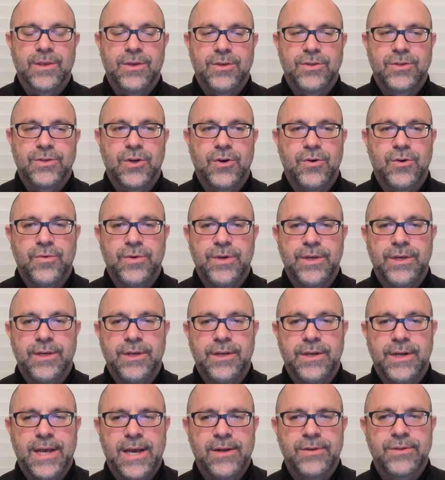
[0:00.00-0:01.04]
So we
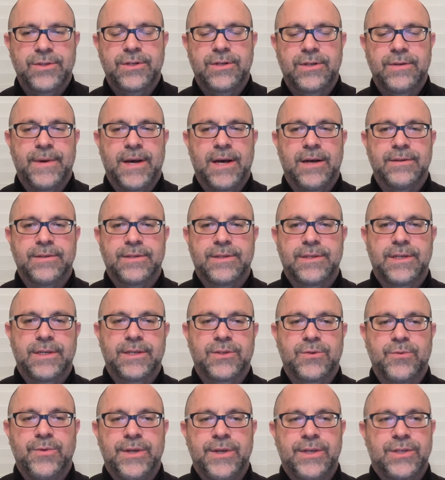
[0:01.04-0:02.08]
announced about
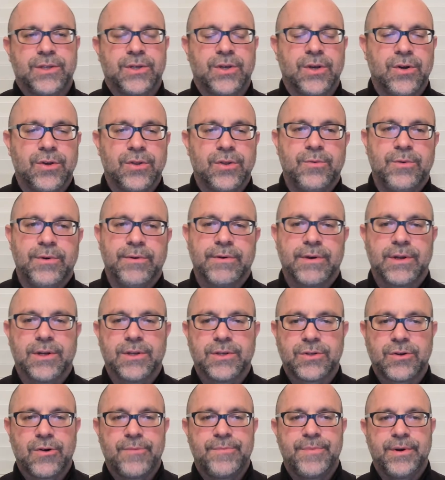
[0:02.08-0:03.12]
6 weeks ago that we were going to
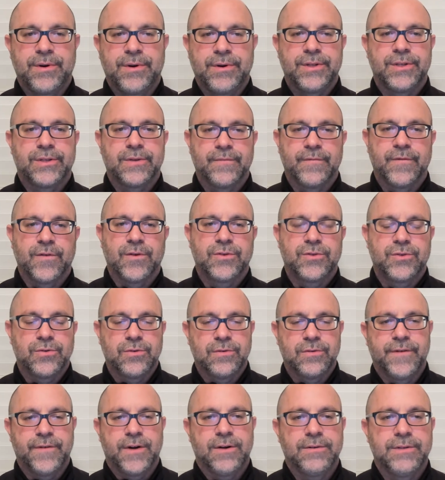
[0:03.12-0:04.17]
start building some
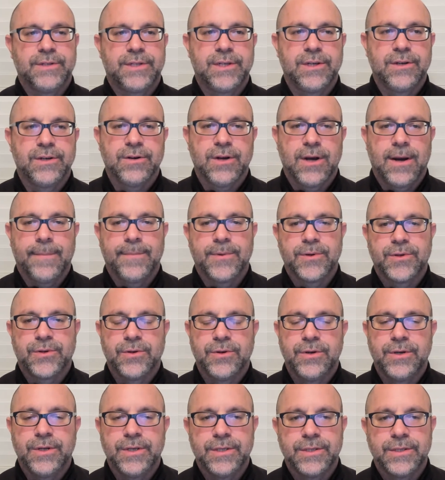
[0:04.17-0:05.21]
virtual volunteer
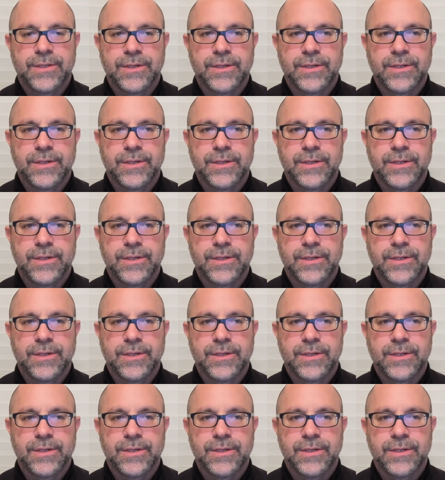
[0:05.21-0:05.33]
opportunities.